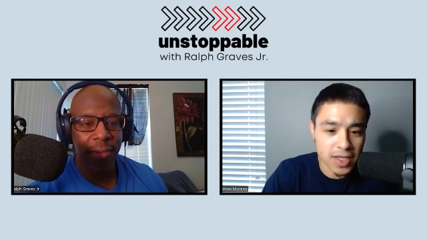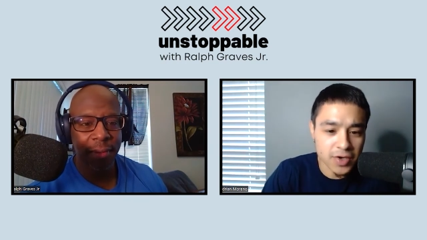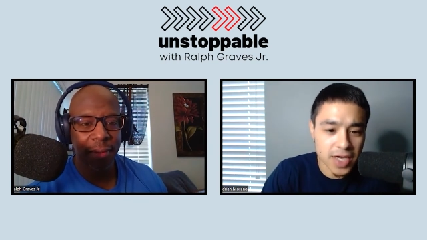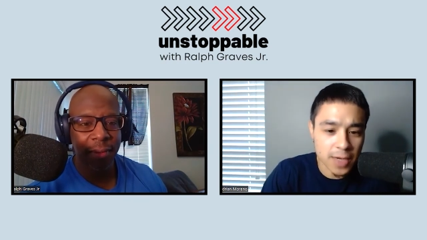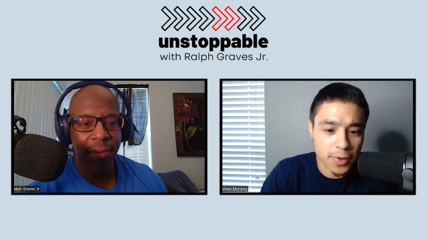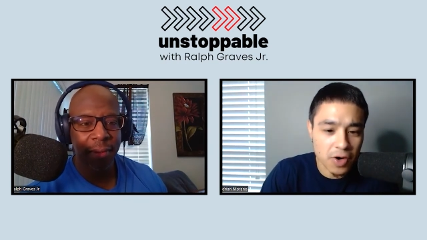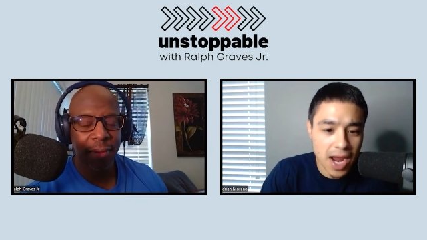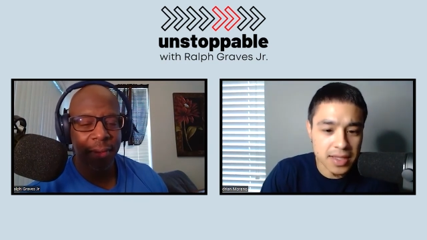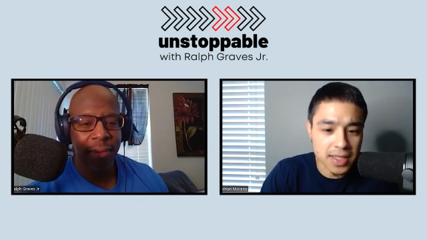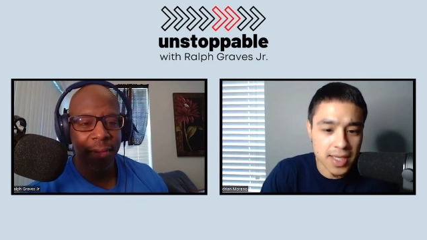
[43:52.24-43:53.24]
Speaker 1: you're not a
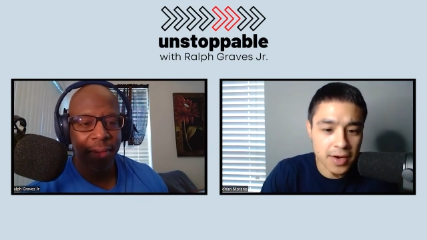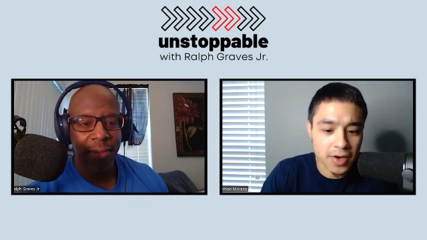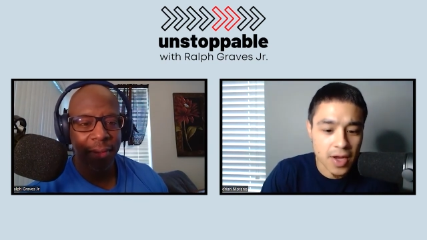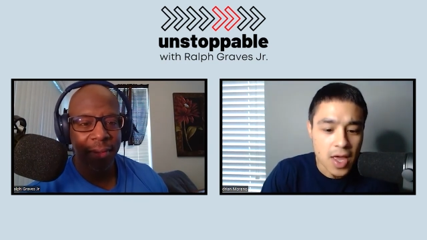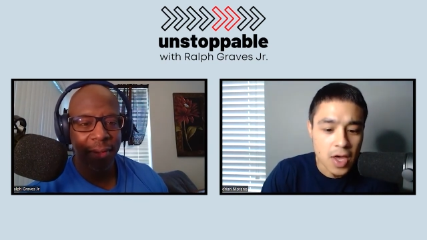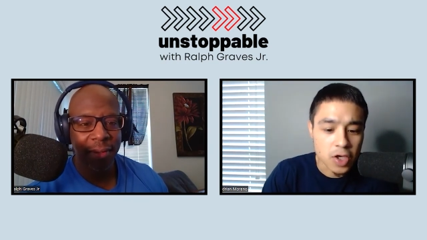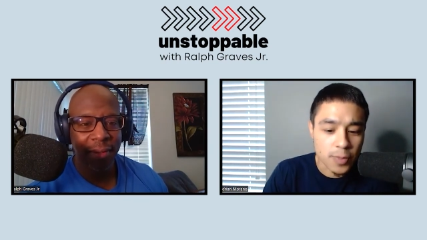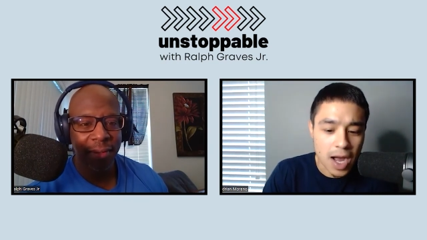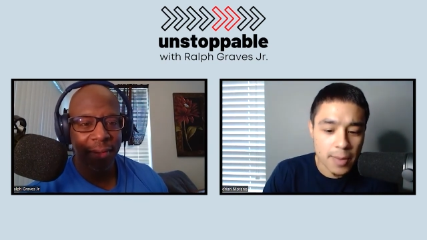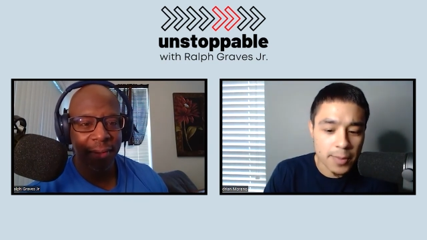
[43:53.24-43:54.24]
procrastinator. You're
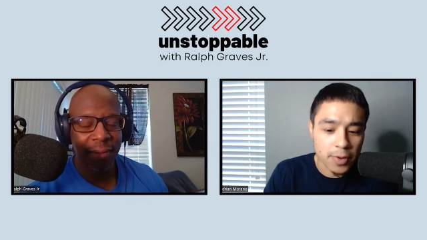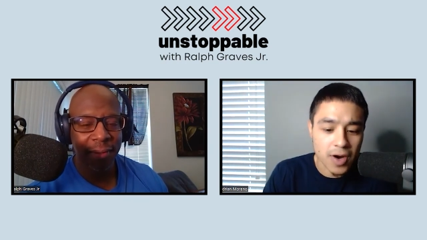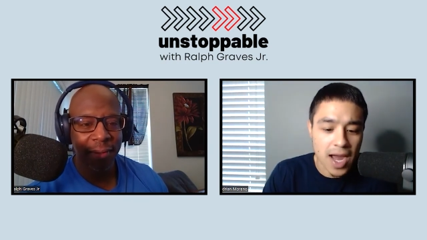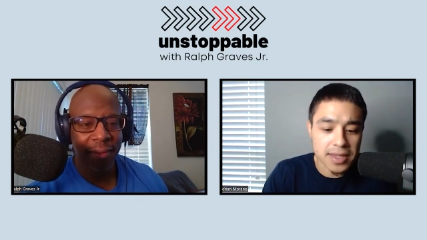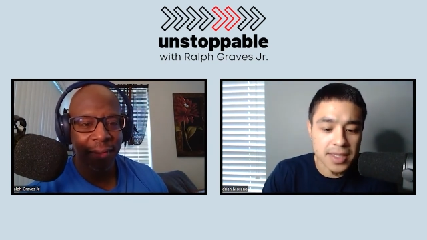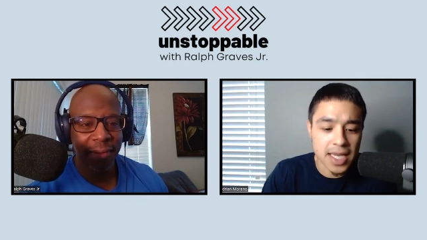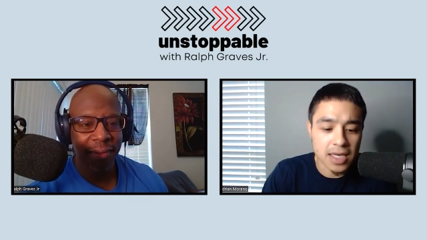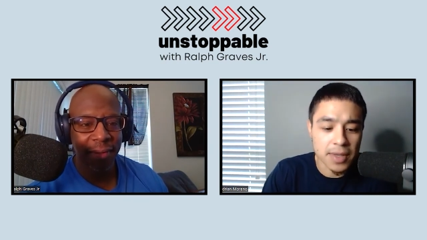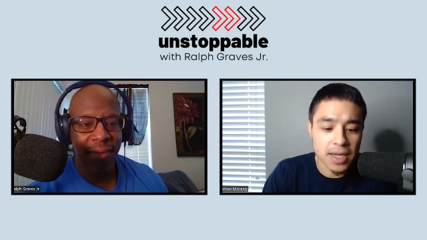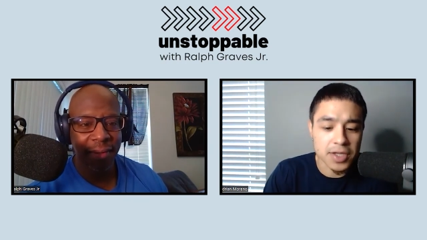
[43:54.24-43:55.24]
probably
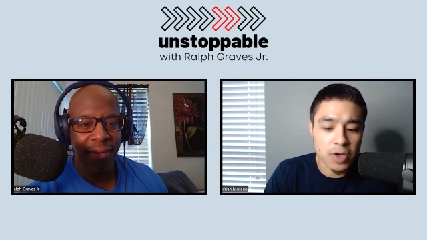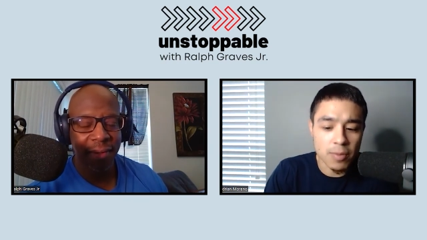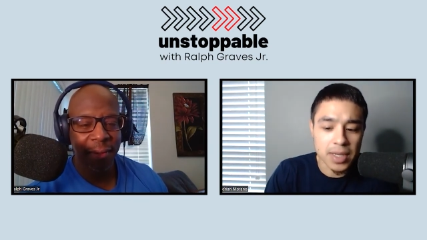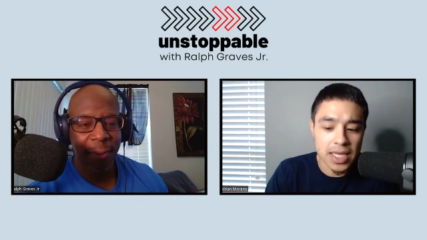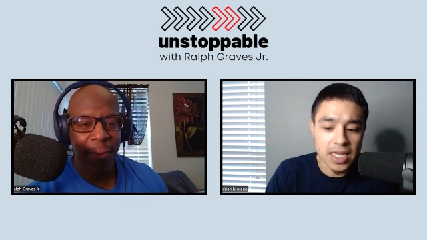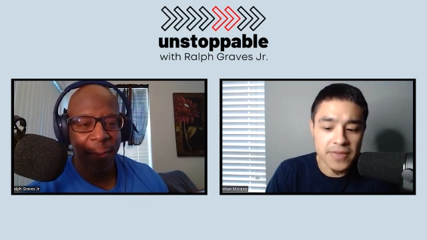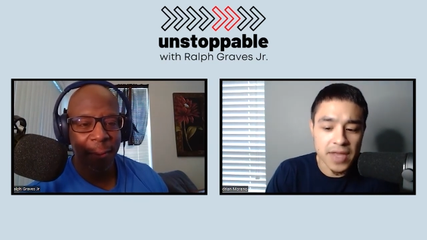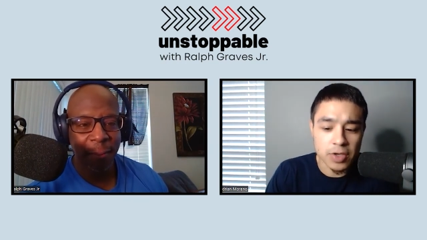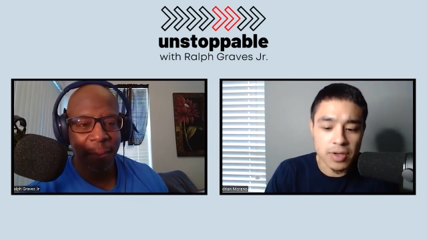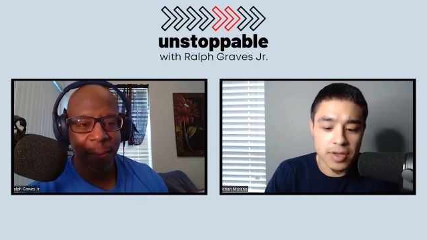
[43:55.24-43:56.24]
procrastinating because you don't believe
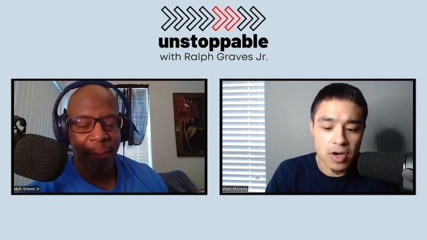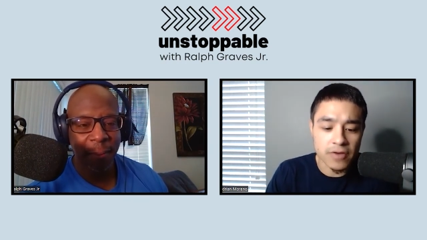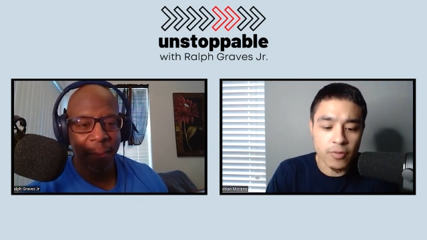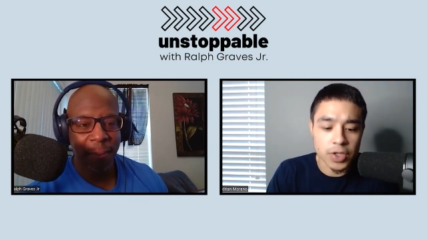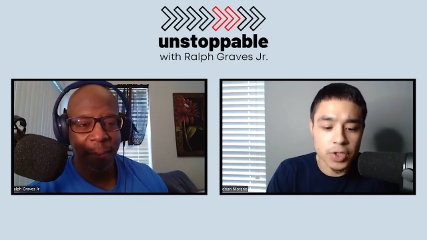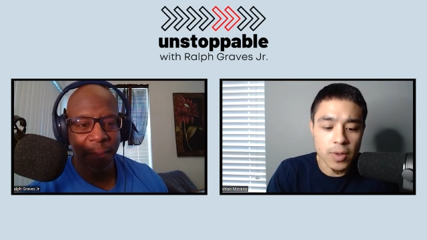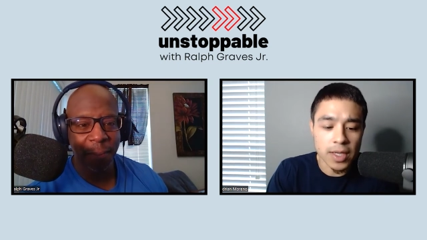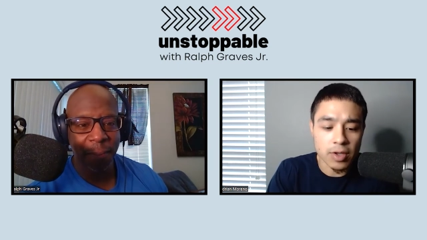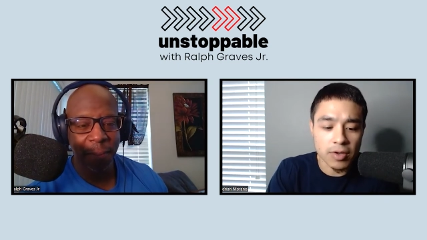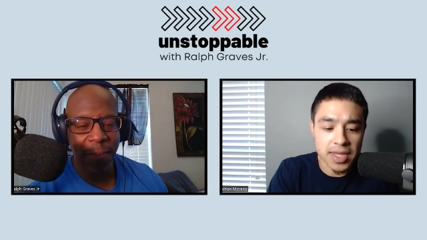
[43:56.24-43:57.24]
that you deserve what
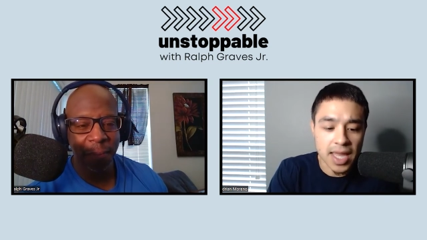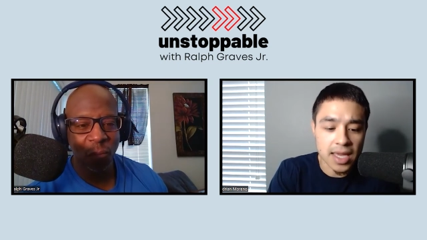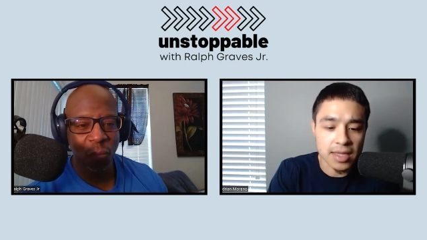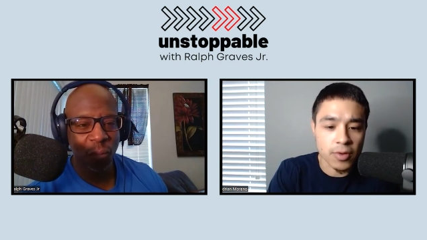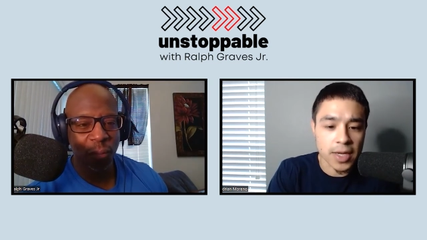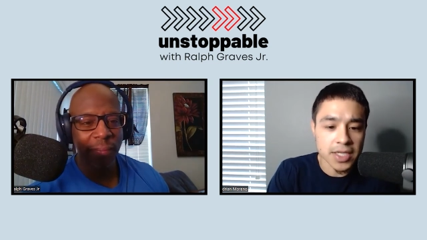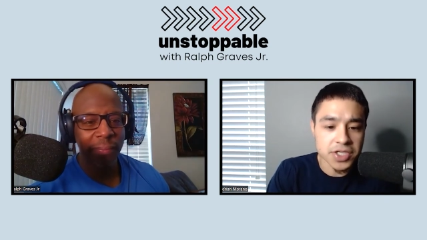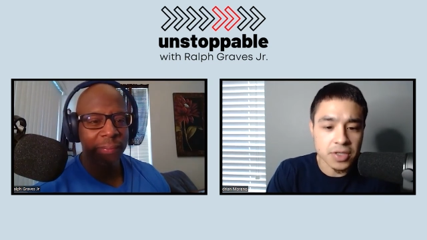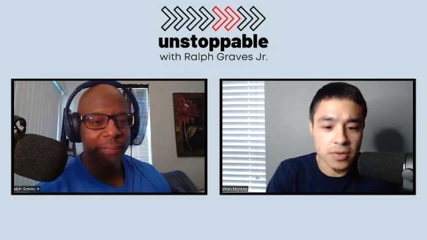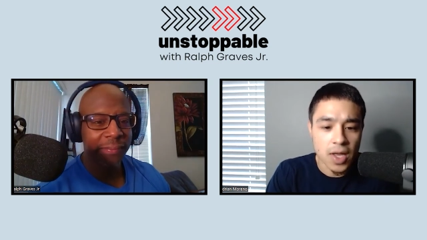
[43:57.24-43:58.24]
doing those things will
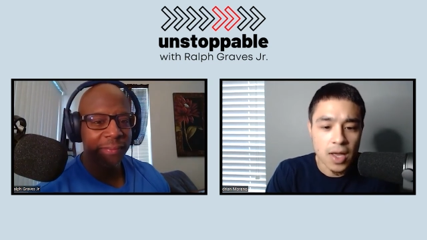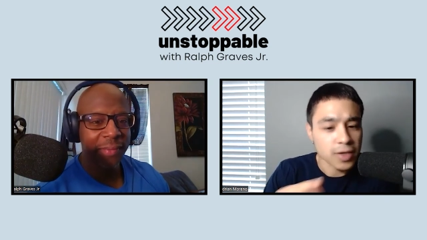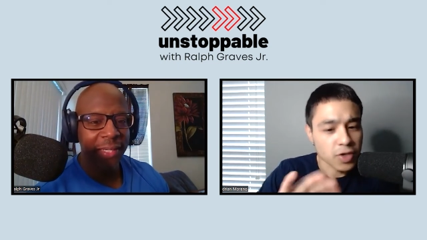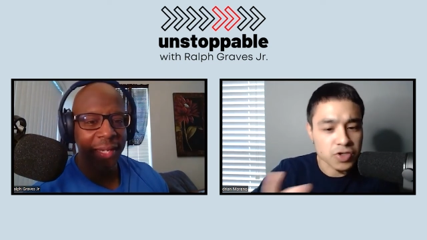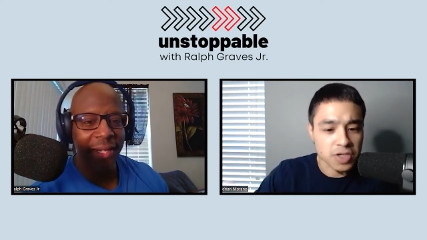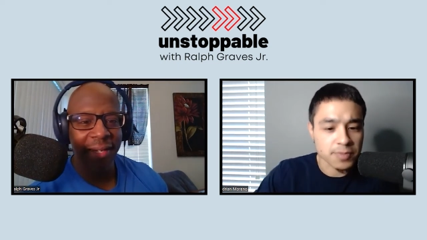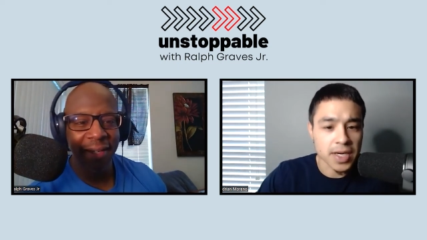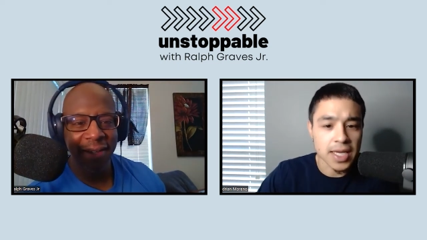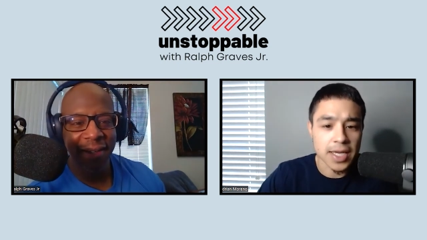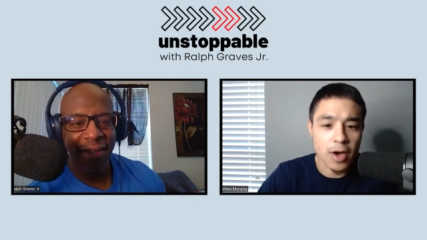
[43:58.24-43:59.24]
get you. So you're just yeah.
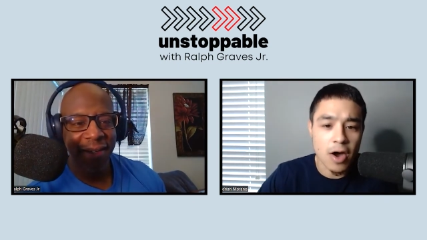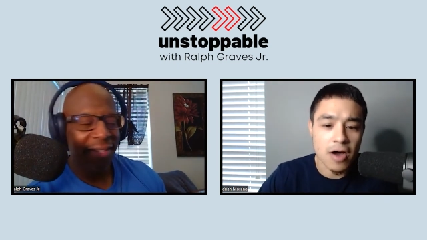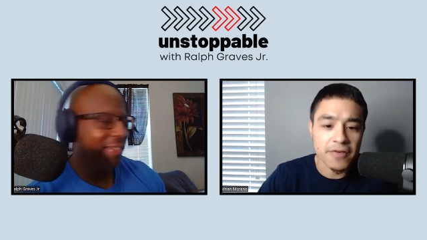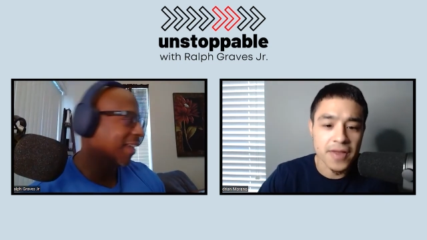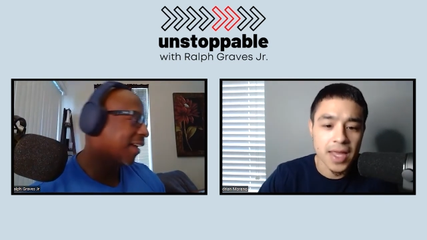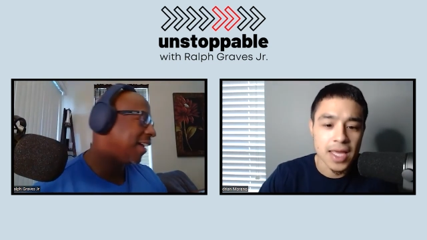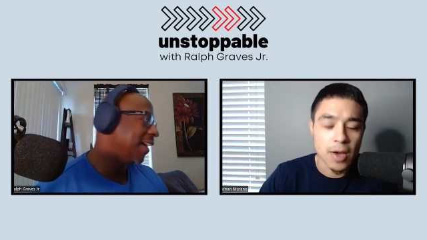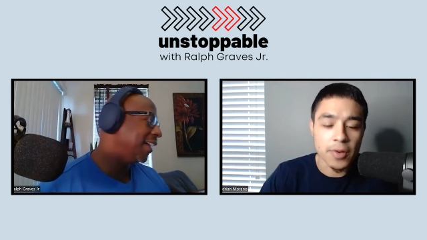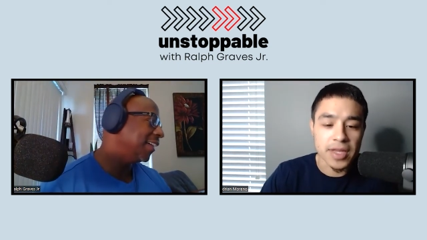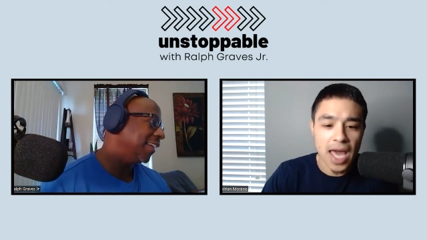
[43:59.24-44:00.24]
putting it off.
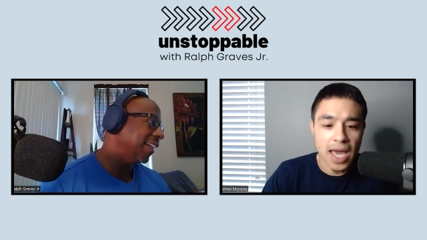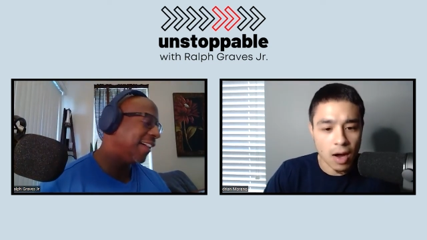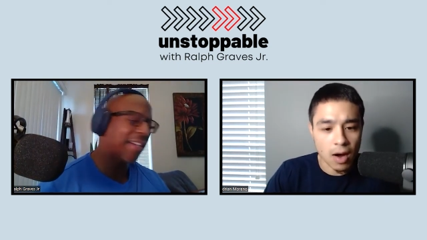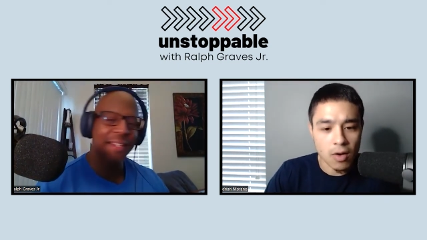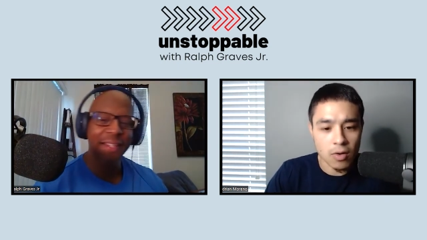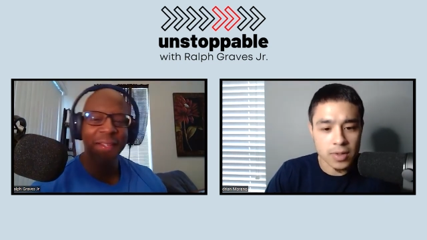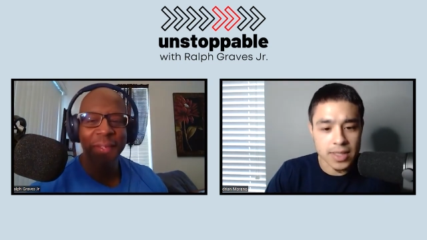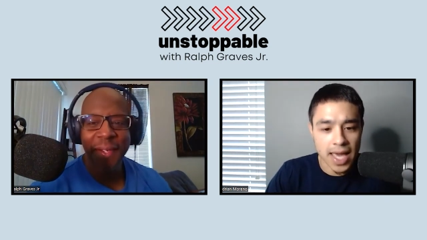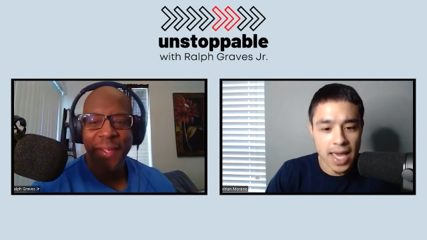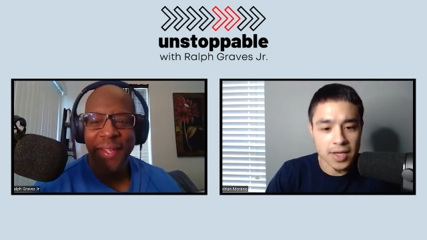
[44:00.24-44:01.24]
Yeah. It was like, yeah. oh,
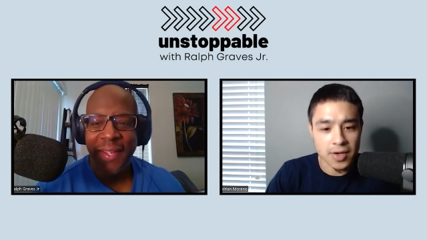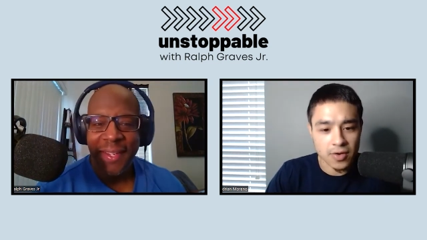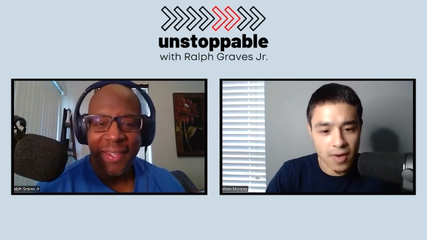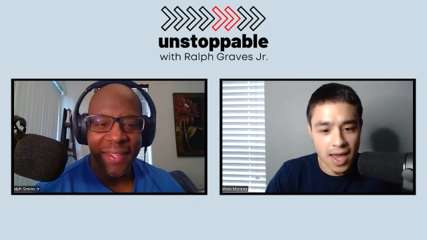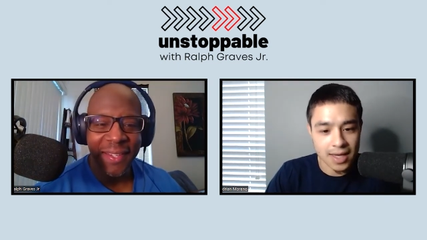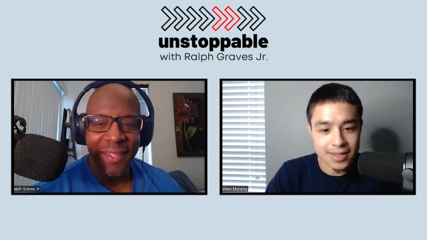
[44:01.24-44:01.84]
dang, you're right.